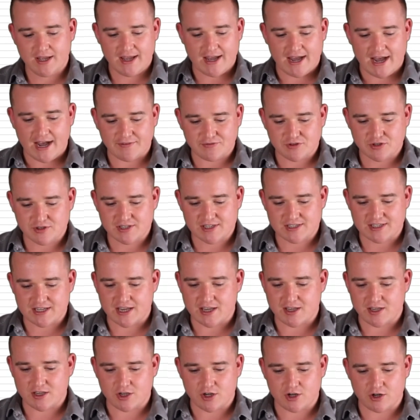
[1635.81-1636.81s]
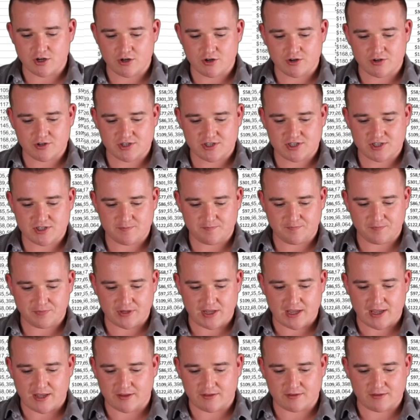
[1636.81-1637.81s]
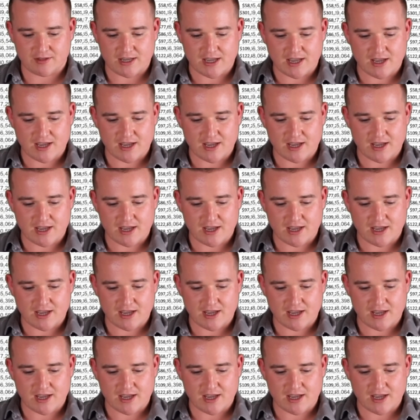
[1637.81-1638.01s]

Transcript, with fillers: After this eight years and the